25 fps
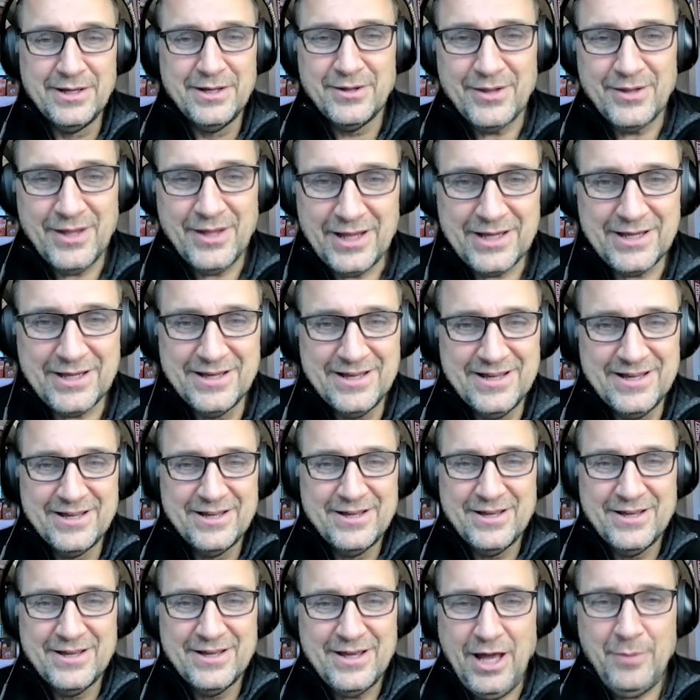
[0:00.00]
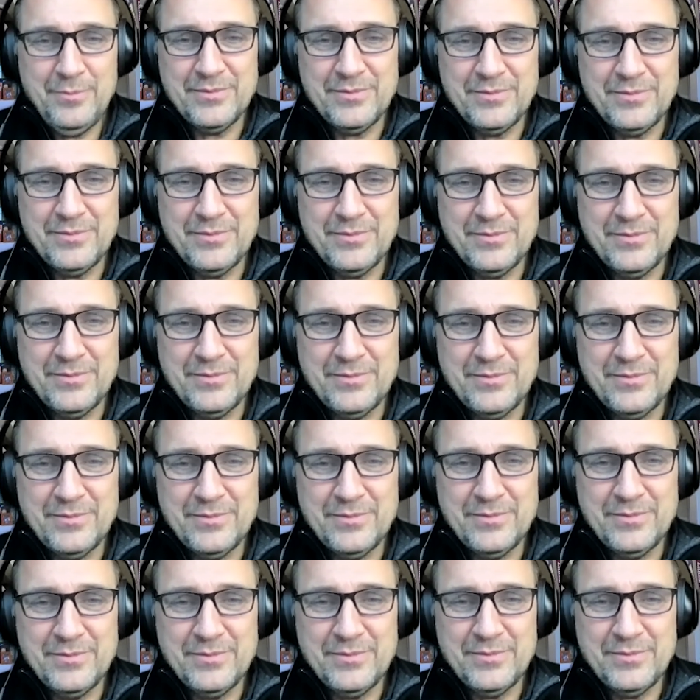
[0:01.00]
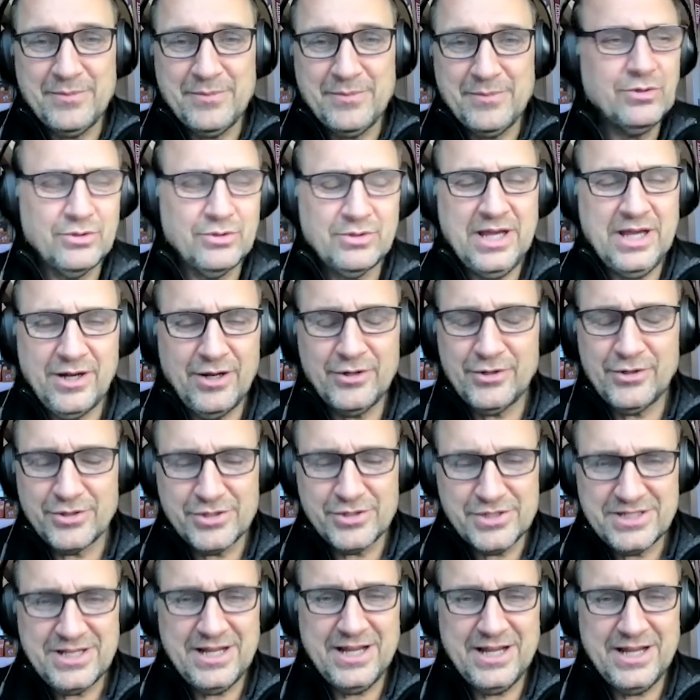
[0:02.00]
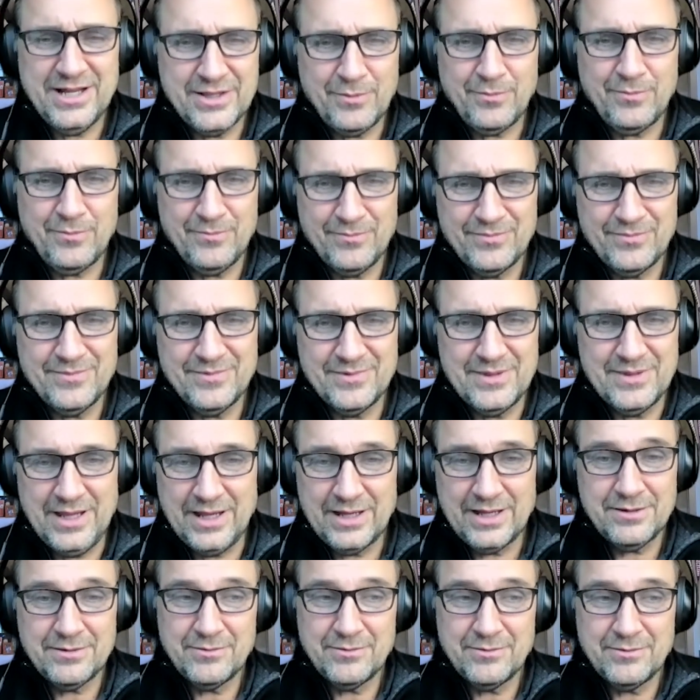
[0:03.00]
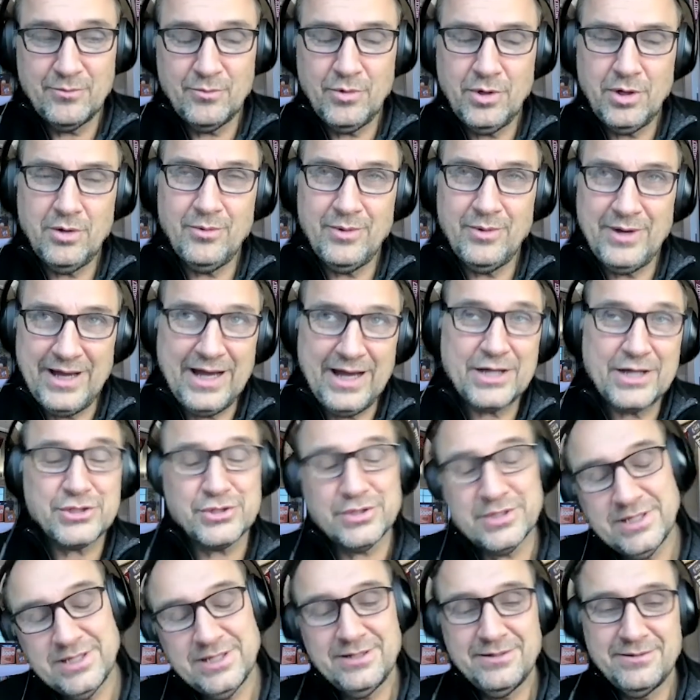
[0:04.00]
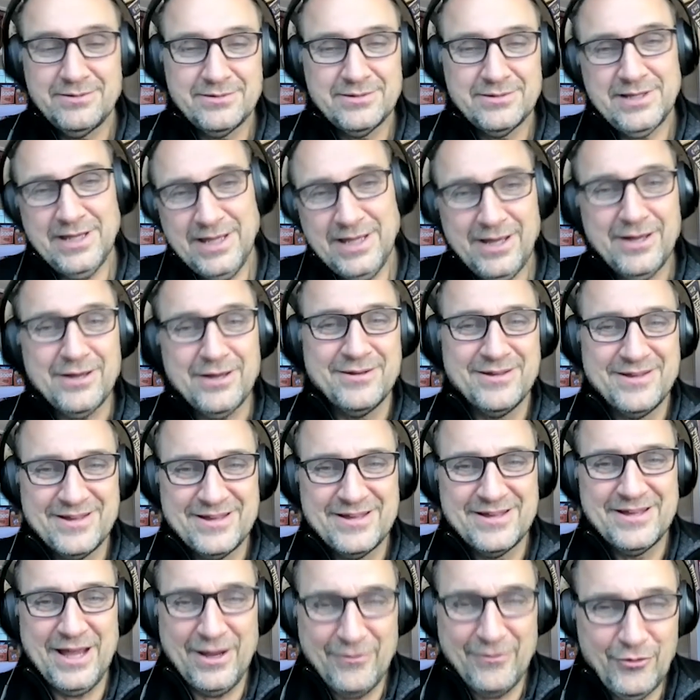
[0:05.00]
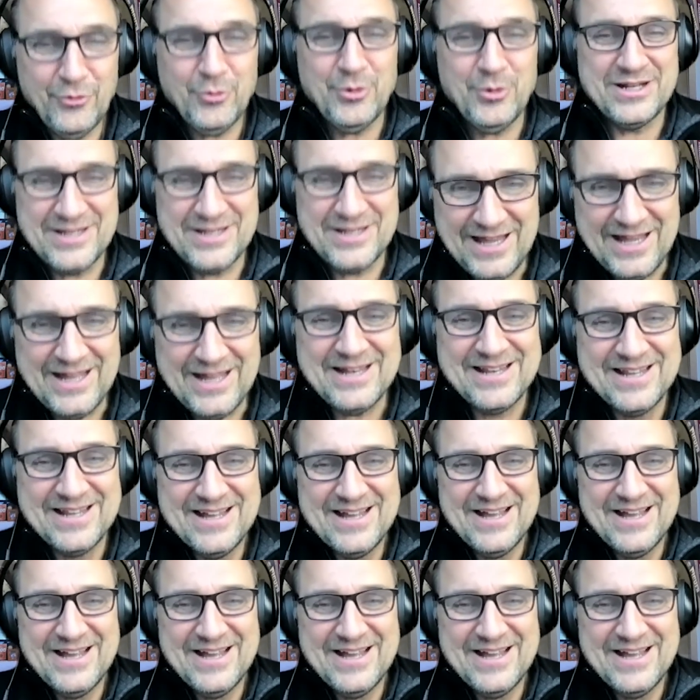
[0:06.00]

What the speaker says: Like, I'm exhausted. You can't understand them. Like, well, actually, yeah, everyone can.